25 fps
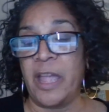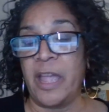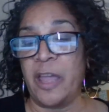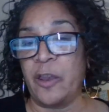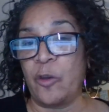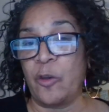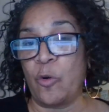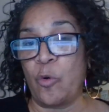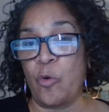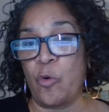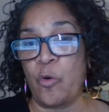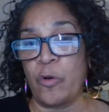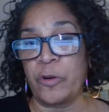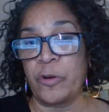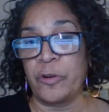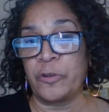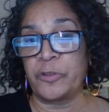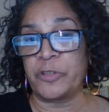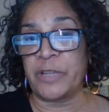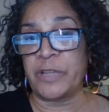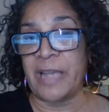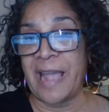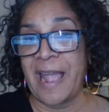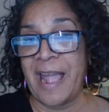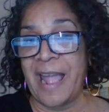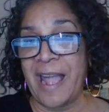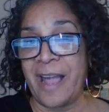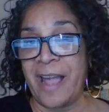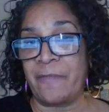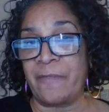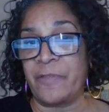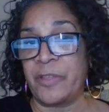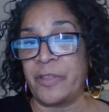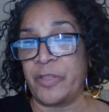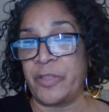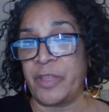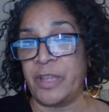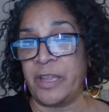in order to
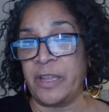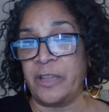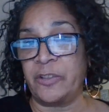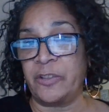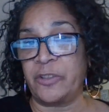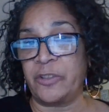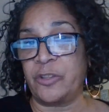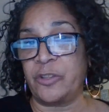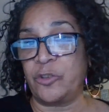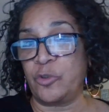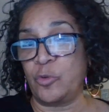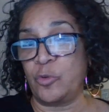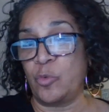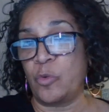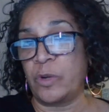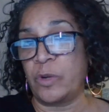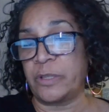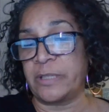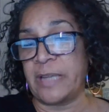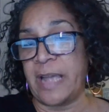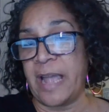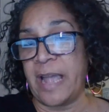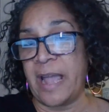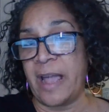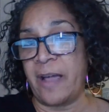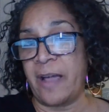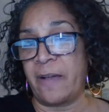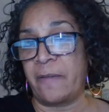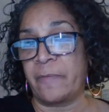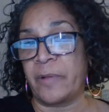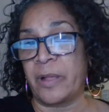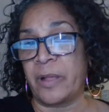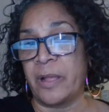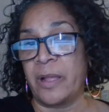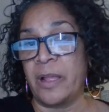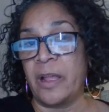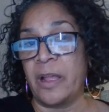have the things that you want to have